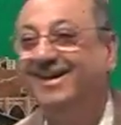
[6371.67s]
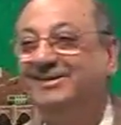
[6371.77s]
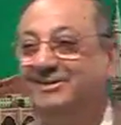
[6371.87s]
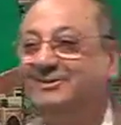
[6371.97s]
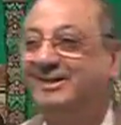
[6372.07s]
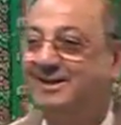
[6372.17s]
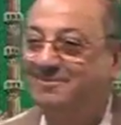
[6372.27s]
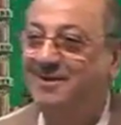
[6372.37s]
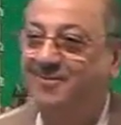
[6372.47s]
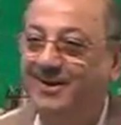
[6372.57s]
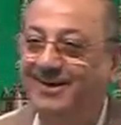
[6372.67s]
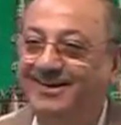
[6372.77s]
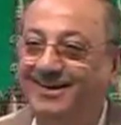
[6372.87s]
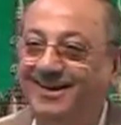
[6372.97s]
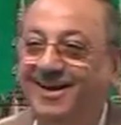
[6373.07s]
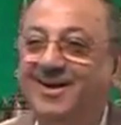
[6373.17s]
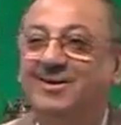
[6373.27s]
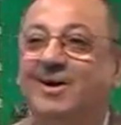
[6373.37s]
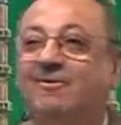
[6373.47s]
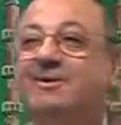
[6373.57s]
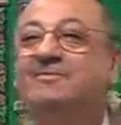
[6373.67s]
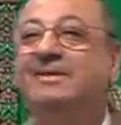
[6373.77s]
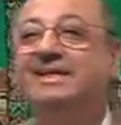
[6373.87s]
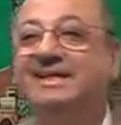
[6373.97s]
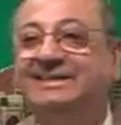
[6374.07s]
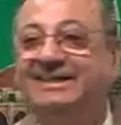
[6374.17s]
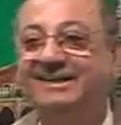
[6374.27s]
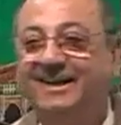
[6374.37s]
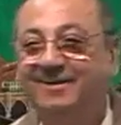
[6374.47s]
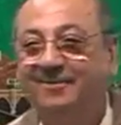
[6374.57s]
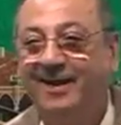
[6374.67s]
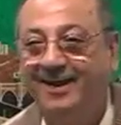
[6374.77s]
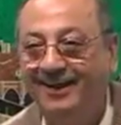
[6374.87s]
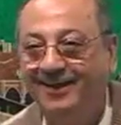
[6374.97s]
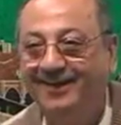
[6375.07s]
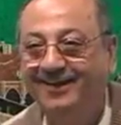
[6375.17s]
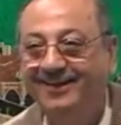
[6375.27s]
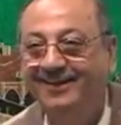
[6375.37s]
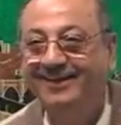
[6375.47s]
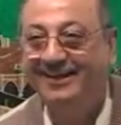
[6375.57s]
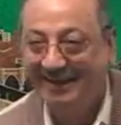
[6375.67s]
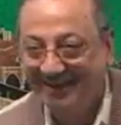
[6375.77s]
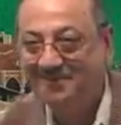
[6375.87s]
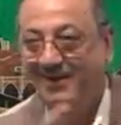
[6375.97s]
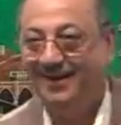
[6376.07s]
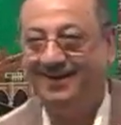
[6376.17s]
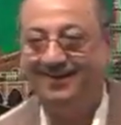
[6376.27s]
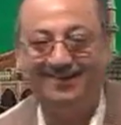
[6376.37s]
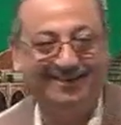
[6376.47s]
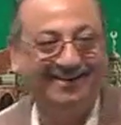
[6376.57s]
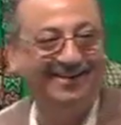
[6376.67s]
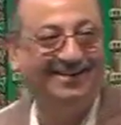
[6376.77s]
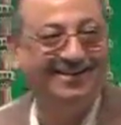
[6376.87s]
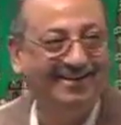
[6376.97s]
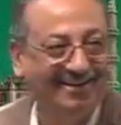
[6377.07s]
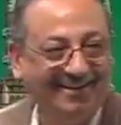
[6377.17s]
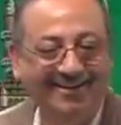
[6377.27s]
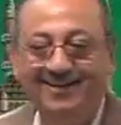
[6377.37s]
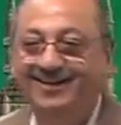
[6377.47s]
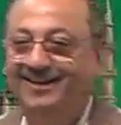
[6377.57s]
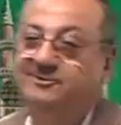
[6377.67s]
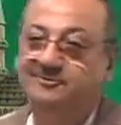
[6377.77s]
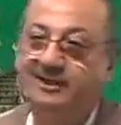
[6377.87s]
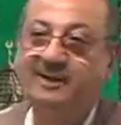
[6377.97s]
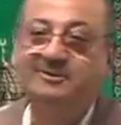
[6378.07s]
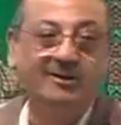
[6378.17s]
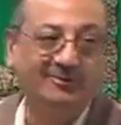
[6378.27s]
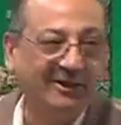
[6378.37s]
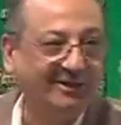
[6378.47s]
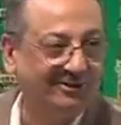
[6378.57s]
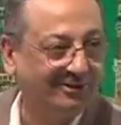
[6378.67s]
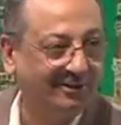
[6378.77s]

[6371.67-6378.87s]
you get my point? Now we meet each other by email. Okay. Times have changed.